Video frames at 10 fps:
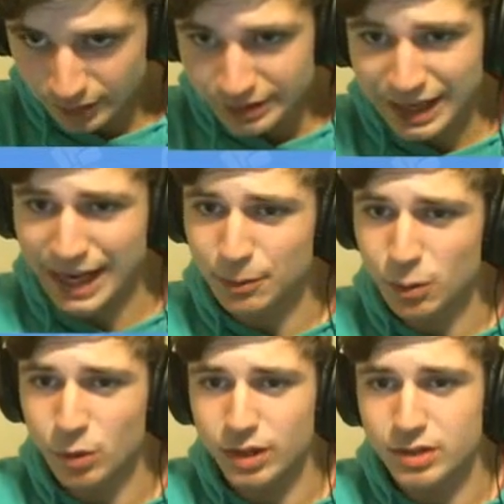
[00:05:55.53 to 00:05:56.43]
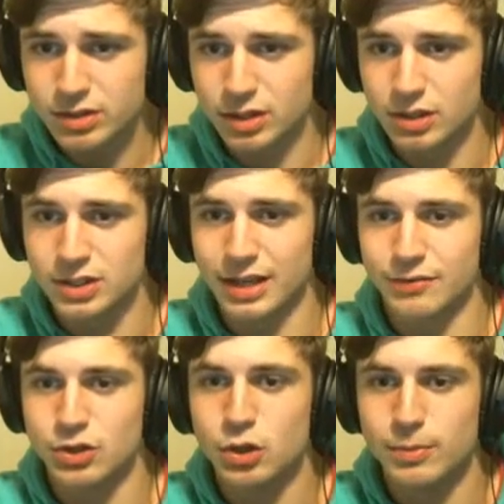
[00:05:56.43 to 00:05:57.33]
Hammer Warriors just
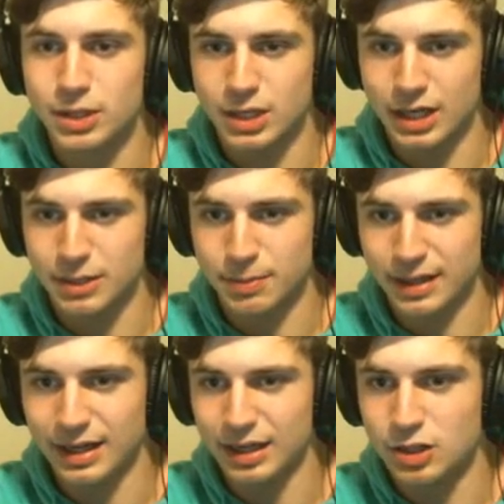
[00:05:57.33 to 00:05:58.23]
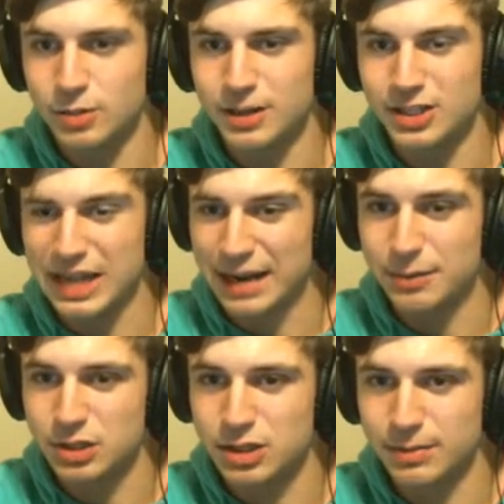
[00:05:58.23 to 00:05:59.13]
have too much HP and too much
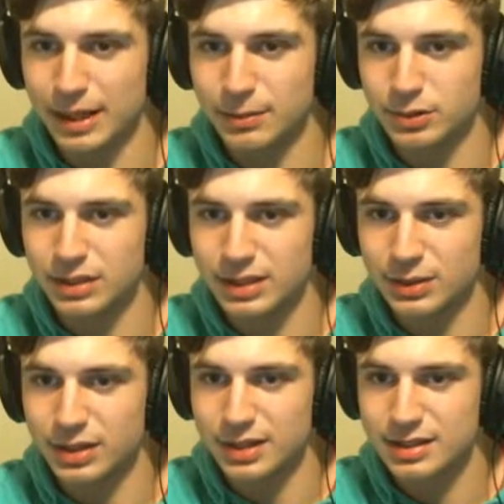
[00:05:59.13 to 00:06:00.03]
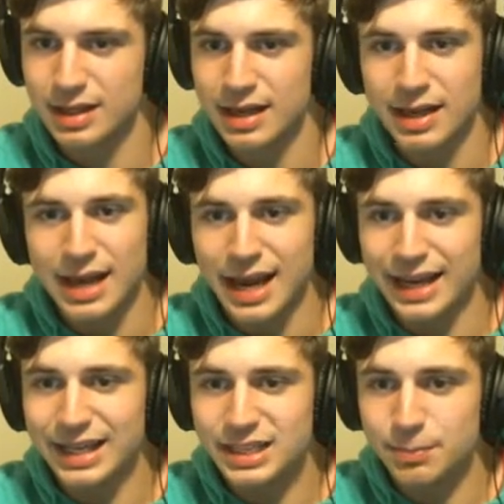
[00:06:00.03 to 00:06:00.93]
damage to be able to deal with this. And
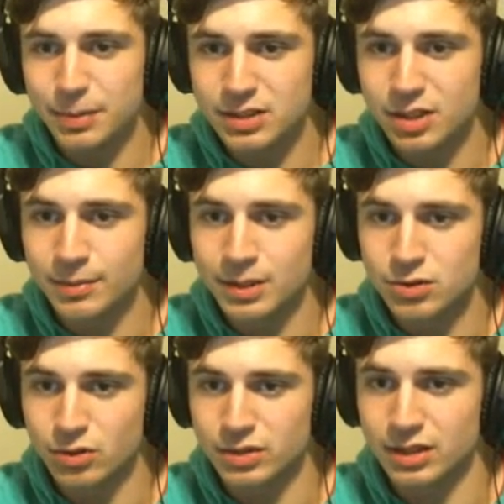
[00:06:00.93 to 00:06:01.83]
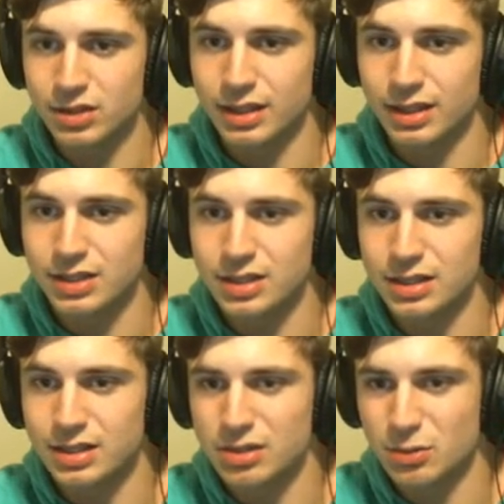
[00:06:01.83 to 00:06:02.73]
he has to play so many Troll Slingers. Look at this.
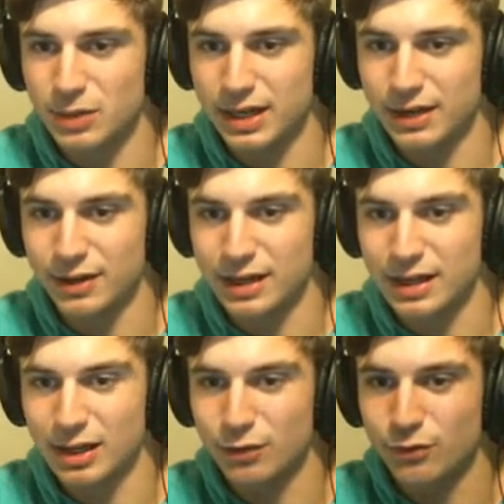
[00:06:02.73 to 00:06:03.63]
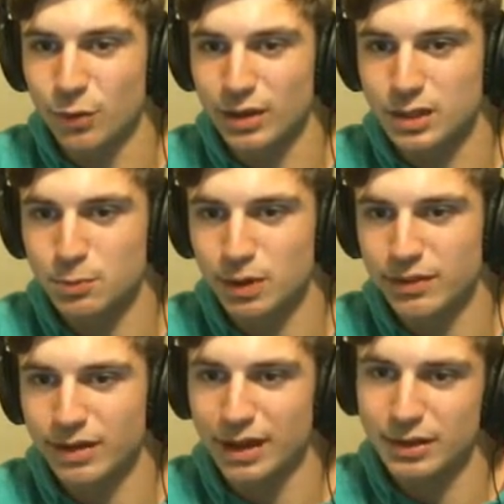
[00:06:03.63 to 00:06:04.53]
He's 3. If he can kill 4, that's pretty
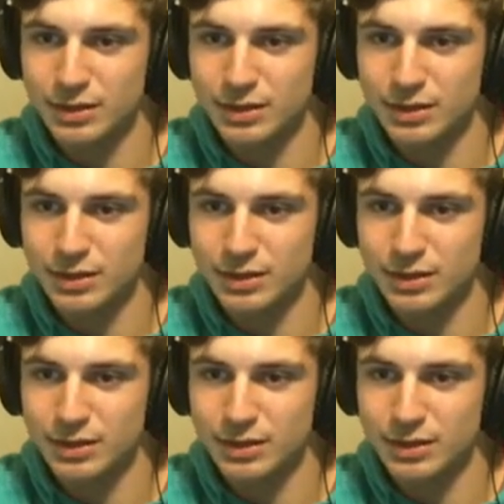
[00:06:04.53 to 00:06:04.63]
value. He